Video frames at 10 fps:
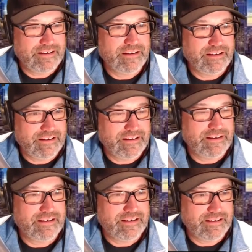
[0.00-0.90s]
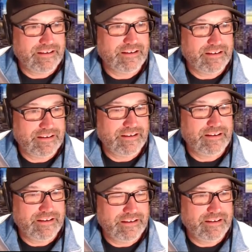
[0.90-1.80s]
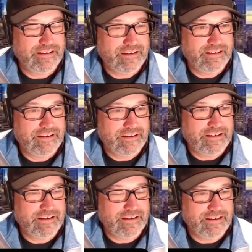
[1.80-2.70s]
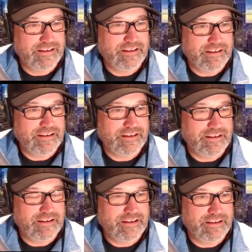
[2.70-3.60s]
(not speaking)